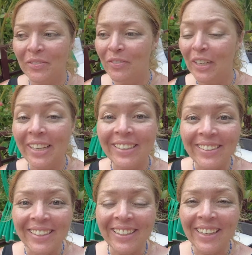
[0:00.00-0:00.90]

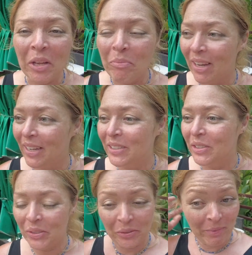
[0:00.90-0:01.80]
Finally, I made it
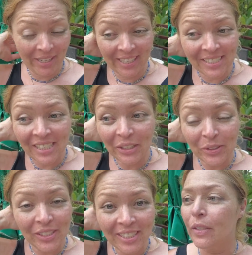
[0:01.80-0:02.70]
to my guest
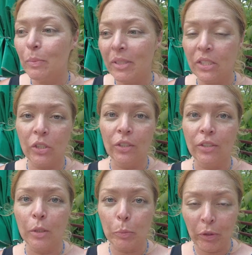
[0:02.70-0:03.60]
house. This place is
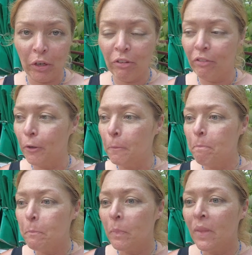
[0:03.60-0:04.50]
called Spring River.
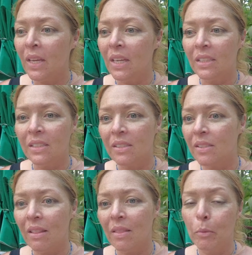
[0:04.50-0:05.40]

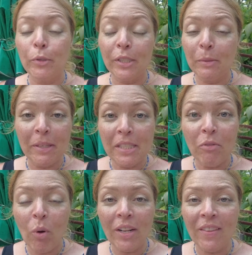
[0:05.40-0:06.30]
It's the most
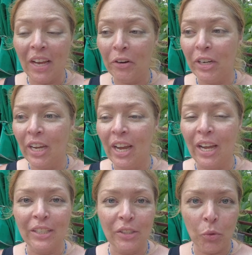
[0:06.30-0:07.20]
expensive one in the area
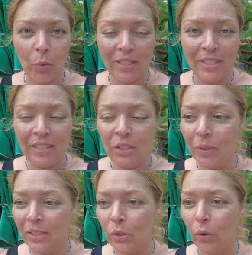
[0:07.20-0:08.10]
at $20
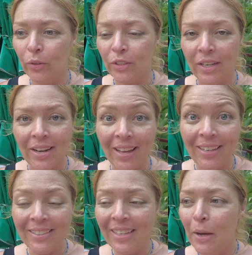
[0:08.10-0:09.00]
US a
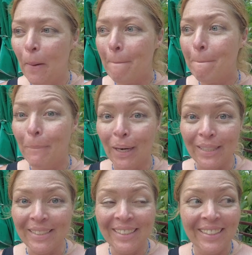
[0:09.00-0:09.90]
night,
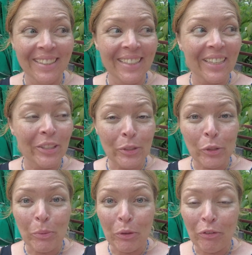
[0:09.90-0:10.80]
but it looks
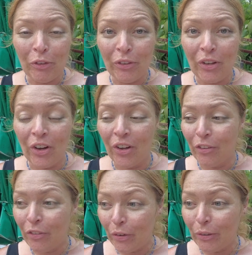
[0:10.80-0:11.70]
so beautiful on
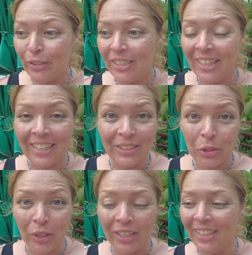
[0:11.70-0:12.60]
the photos that I had to
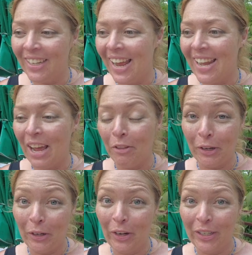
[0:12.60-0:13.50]
try it. And now
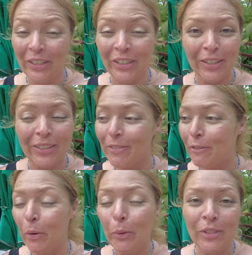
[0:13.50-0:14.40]
that I got here, the
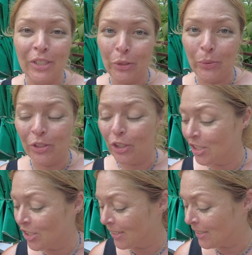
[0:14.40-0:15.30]
photos didn't do it
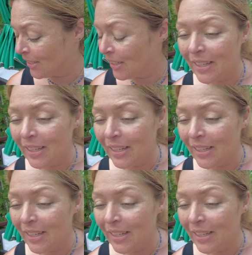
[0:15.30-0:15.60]
justice.